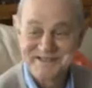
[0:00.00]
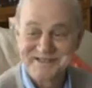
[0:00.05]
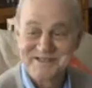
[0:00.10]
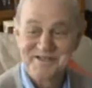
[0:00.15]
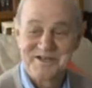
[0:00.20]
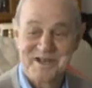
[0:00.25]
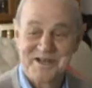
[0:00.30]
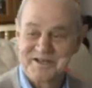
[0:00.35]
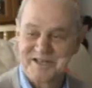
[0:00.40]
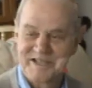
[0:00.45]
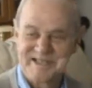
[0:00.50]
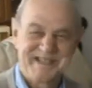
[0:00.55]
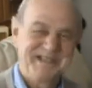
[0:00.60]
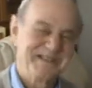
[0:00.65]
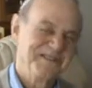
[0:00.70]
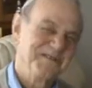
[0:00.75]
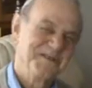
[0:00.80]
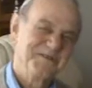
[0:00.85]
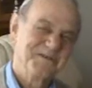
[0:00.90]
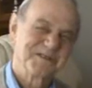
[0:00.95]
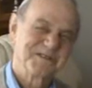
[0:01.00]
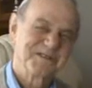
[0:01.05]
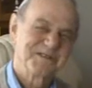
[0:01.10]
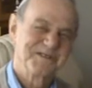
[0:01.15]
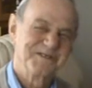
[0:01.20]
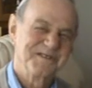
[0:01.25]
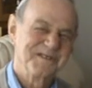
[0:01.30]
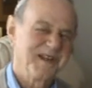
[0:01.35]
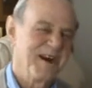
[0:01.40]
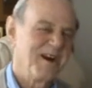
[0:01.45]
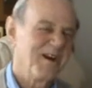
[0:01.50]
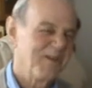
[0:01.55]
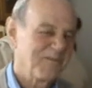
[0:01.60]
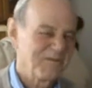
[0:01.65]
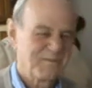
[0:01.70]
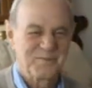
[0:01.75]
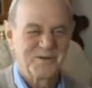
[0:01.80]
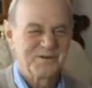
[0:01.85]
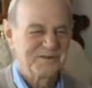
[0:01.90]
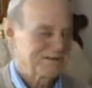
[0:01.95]
you know, they get used to, you know,
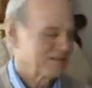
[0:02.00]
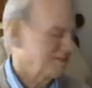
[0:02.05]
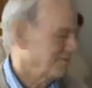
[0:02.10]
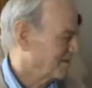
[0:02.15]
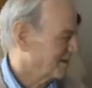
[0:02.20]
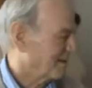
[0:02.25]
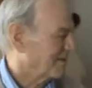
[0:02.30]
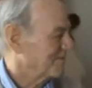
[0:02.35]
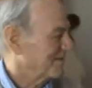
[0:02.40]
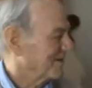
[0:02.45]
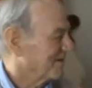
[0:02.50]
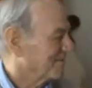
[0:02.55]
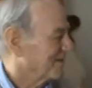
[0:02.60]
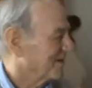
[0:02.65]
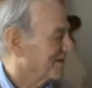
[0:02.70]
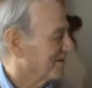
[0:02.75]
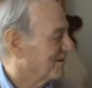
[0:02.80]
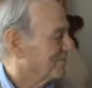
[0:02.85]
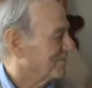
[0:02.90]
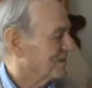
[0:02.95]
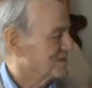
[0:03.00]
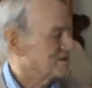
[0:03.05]
old butcher, blah, blah, blah.